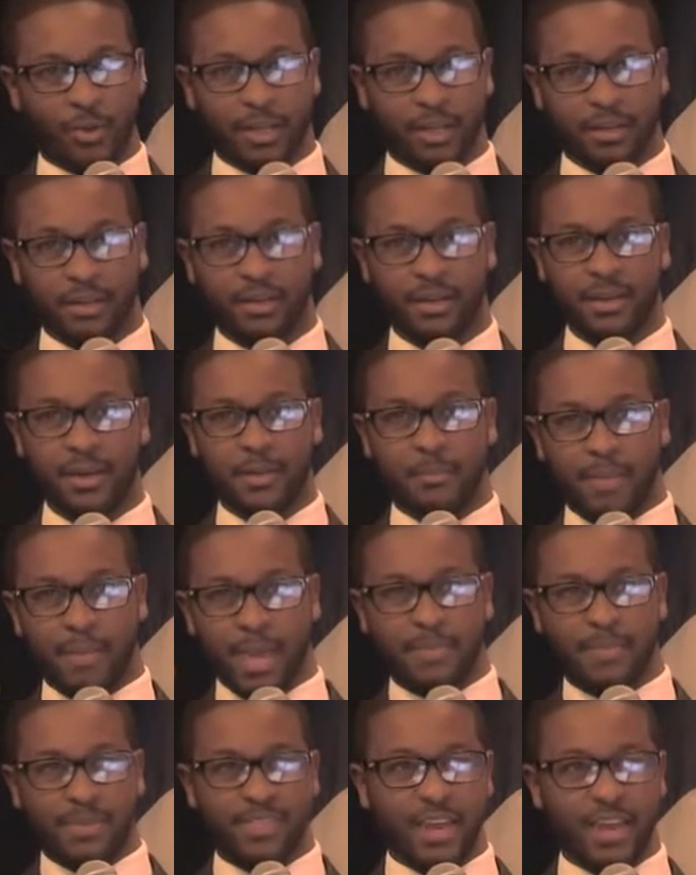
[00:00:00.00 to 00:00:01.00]
when
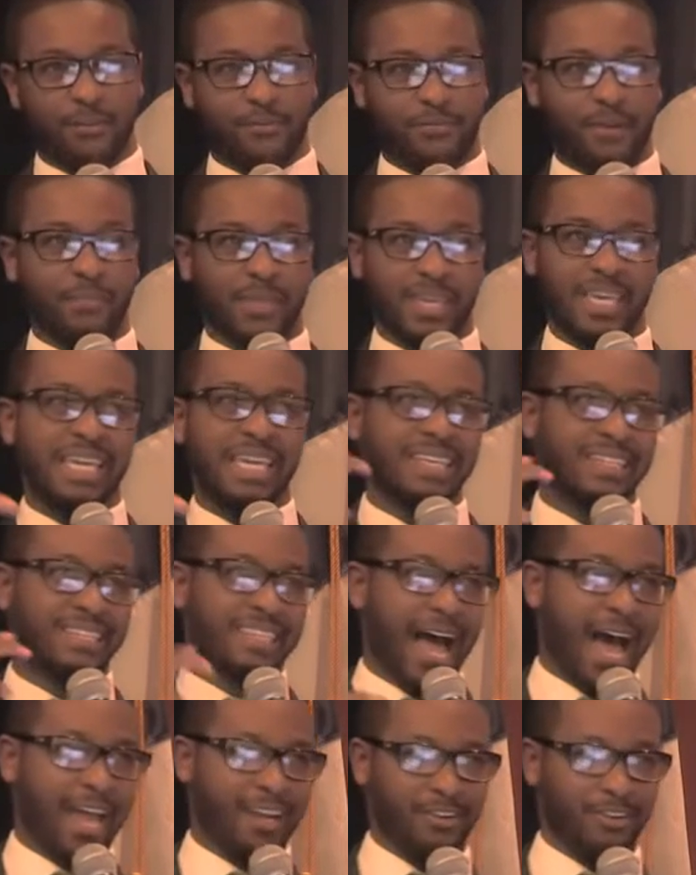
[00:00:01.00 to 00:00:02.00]
maybe they're from the east
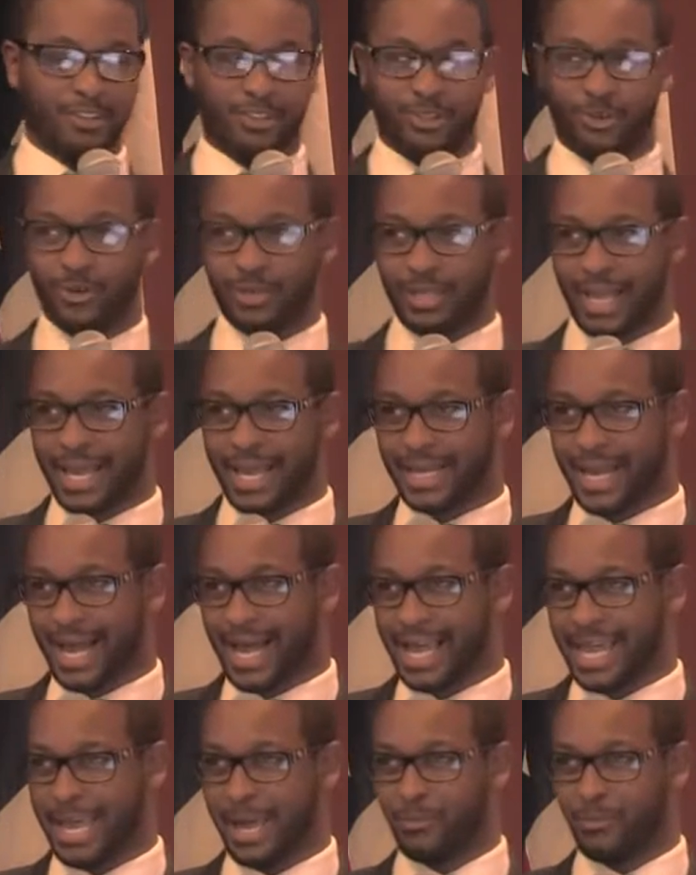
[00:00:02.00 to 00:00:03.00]
side of Detroit like
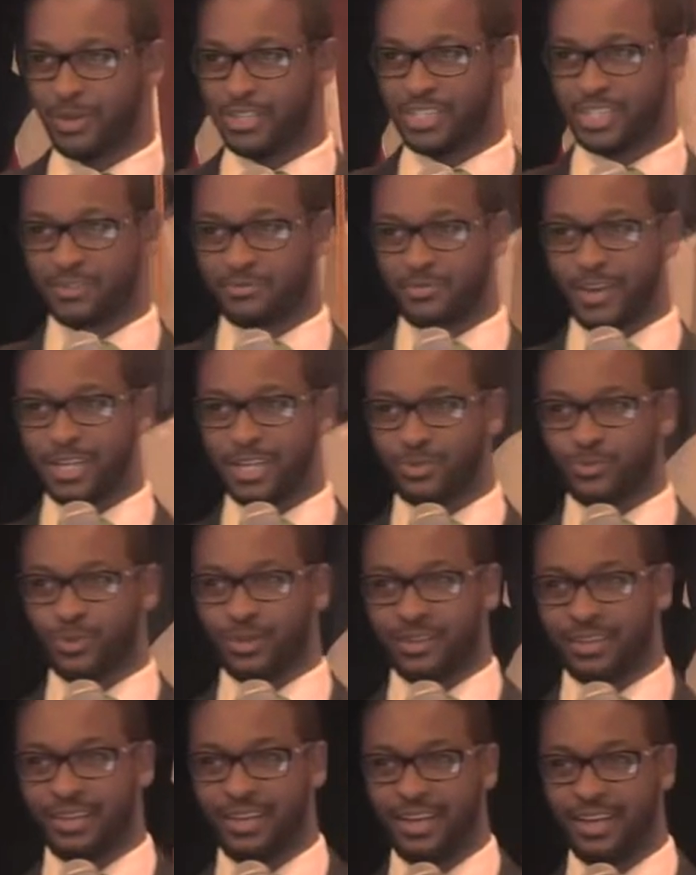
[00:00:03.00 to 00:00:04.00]
I am, which is faced
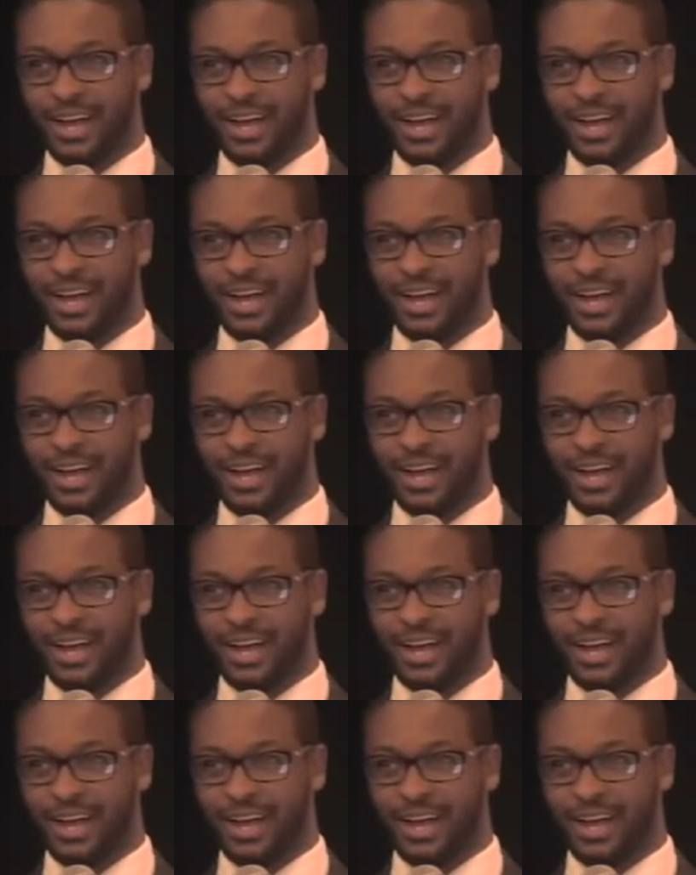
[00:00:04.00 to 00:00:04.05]
with